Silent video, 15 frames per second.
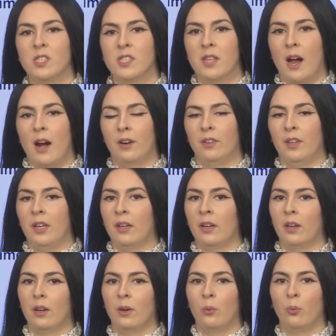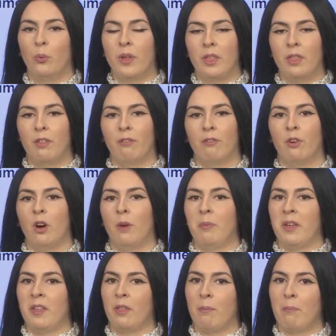starting with the verb
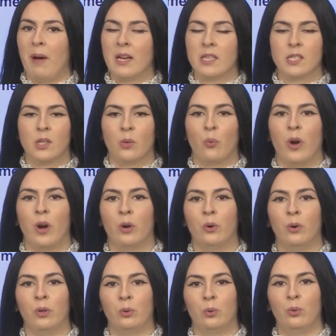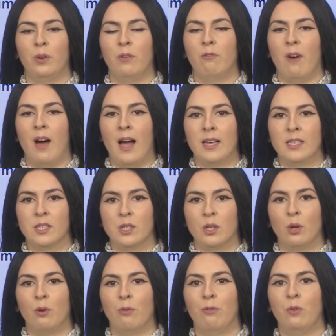in the past, we are going to revise
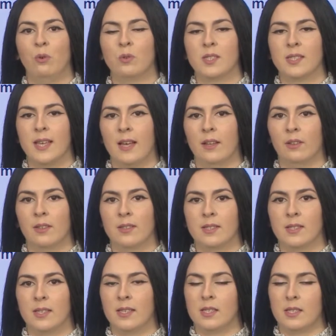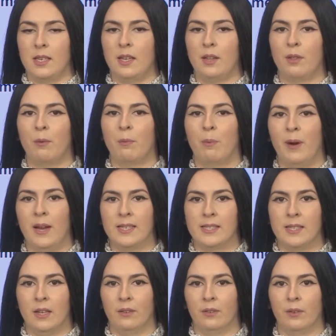a few sentences in the
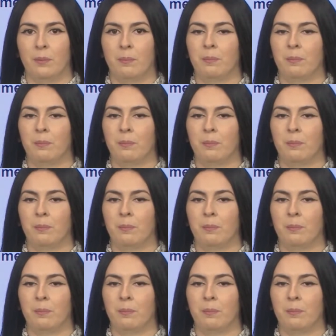present.